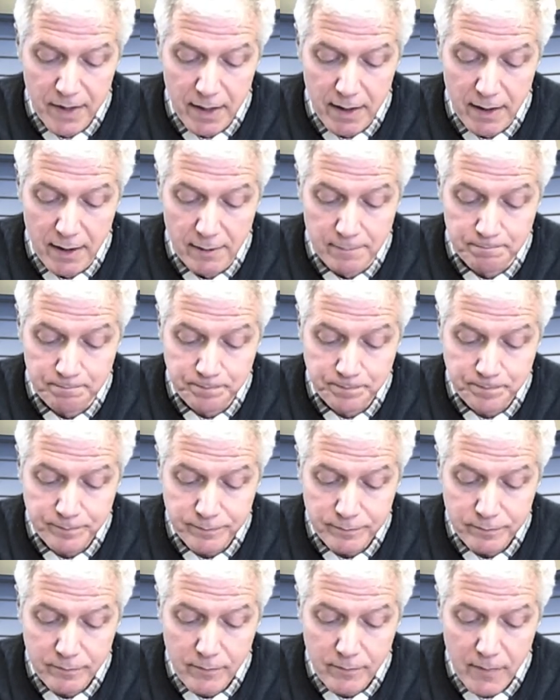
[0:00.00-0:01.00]
Um,
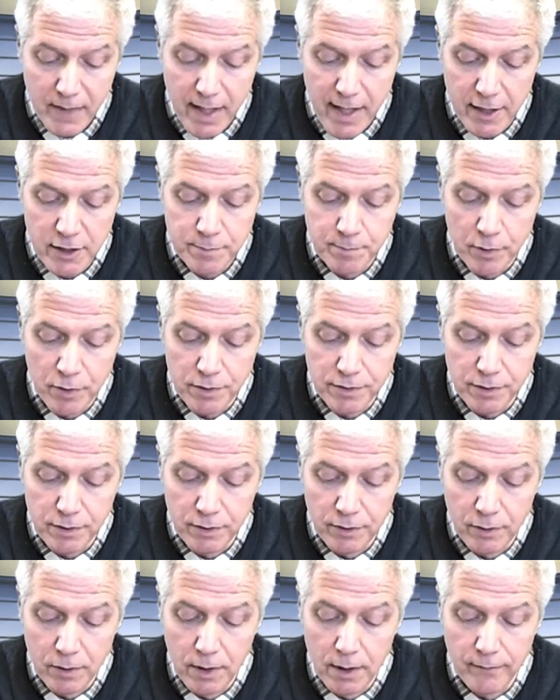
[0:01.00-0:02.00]
experts are
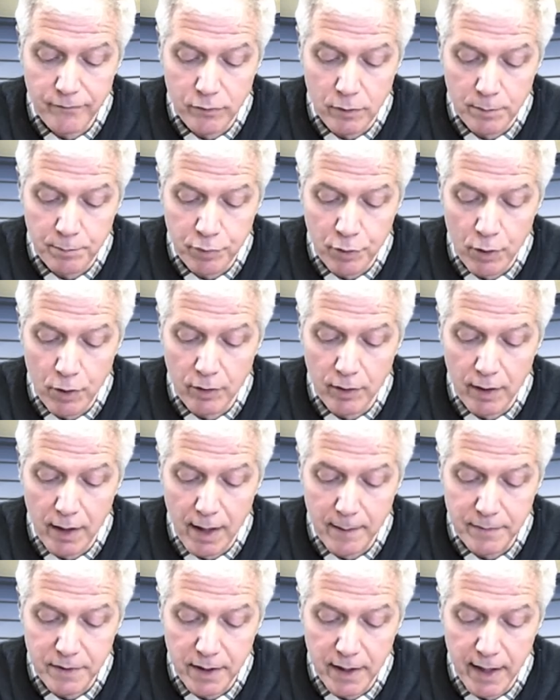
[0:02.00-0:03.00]
calling for a
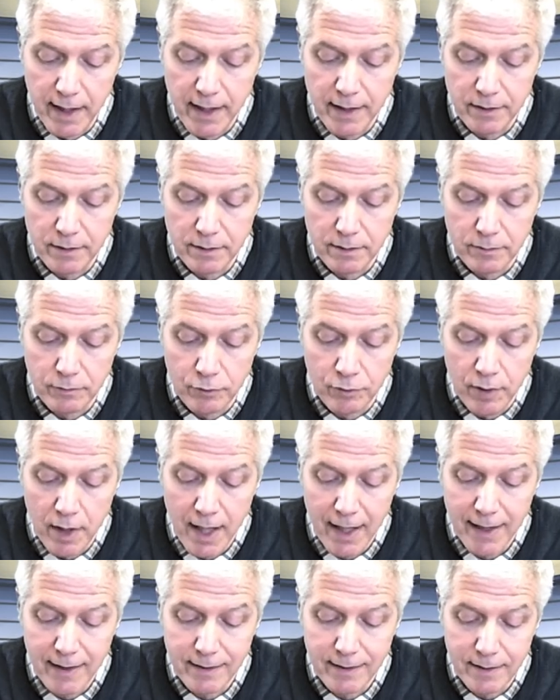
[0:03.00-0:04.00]
program to handle
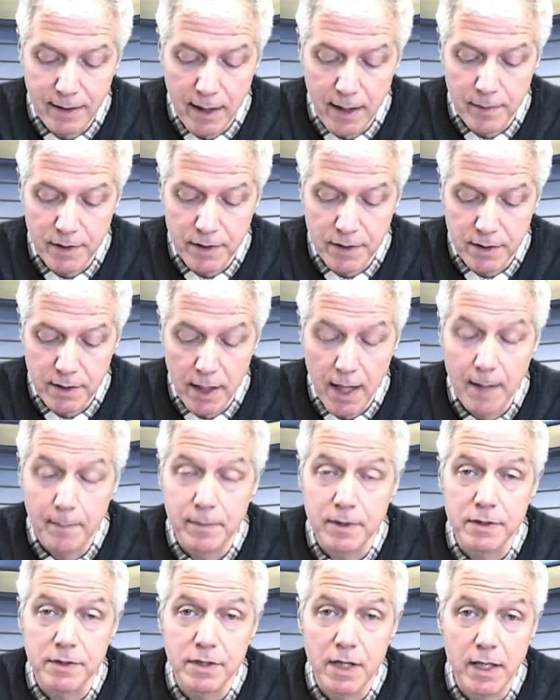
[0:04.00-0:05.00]
rocket damage
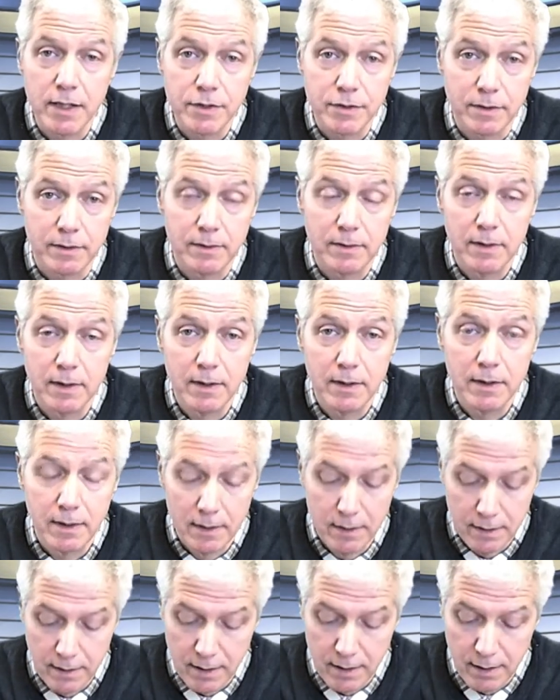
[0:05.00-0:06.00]
compensation
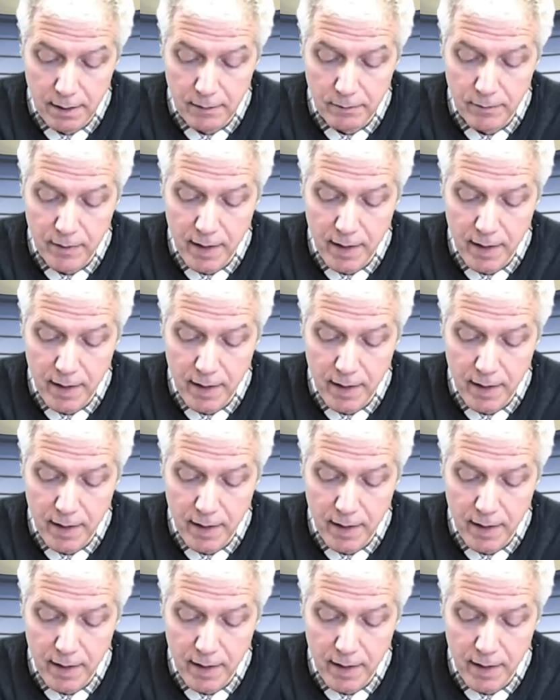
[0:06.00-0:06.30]
uh,